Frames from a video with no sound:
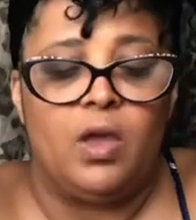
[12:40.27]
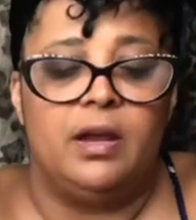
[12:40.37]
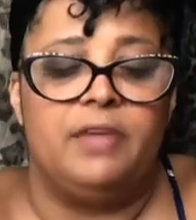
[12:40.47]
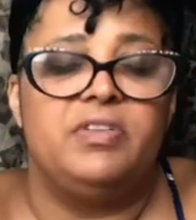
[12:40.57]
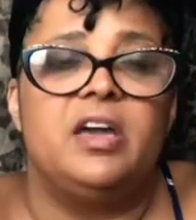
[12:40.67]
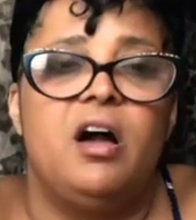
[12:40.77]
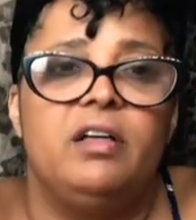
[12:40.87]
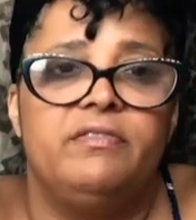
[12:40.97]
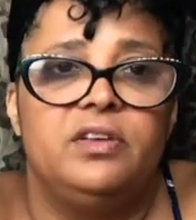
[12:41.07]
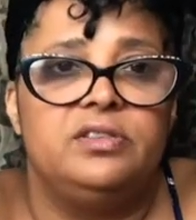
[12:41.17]
I think all
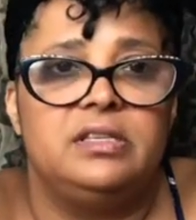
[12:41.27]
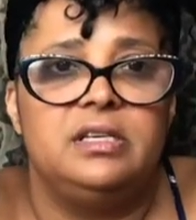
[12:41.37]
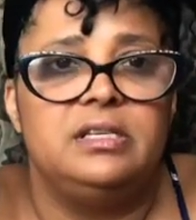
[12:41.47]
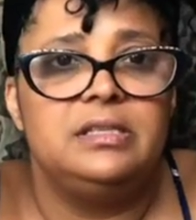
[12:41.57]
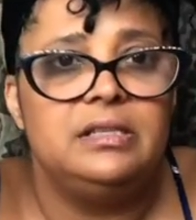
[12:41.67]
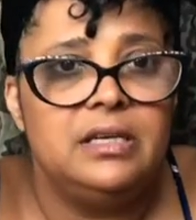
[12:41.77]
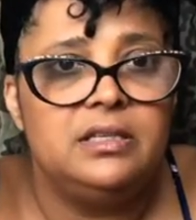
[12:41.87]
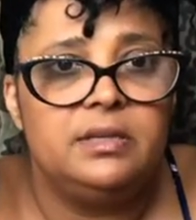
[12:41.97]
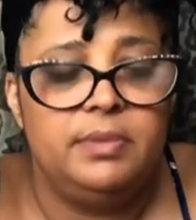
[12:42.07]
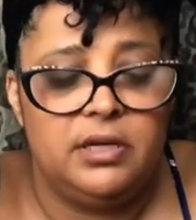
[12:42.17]
of those things
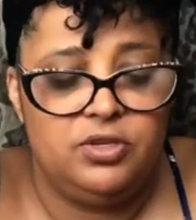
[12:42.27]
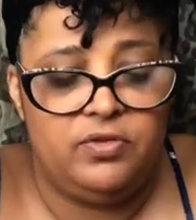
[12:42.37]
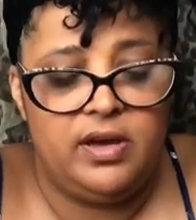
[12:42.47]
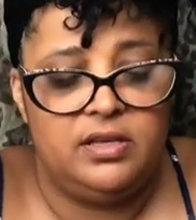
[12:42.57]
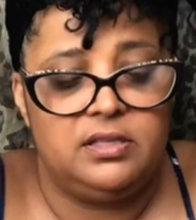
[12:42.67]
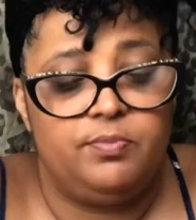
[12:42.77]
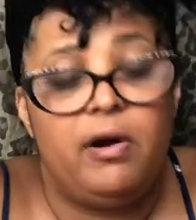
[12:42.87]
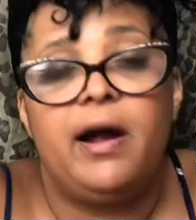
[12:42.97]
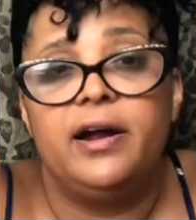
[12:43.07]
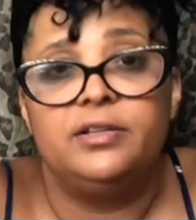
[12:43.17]
need to be addressed
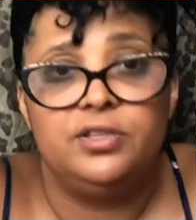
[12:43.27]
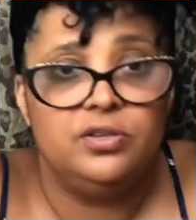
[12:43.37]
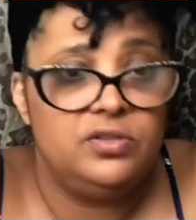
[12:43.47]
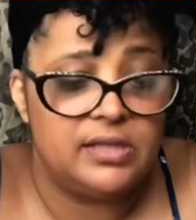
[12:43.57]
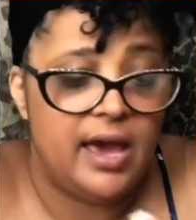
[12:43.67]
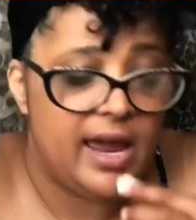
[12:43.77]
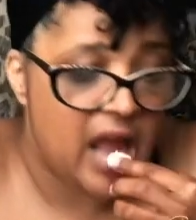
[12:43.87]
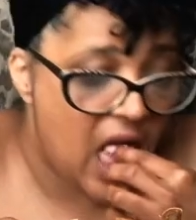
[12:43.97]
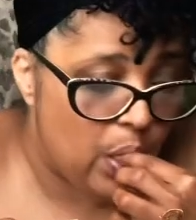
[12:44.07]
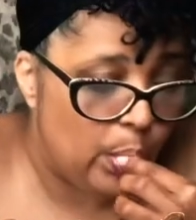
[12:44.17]
prior to you
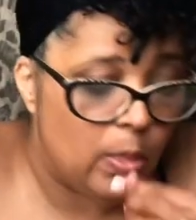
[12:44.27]
signing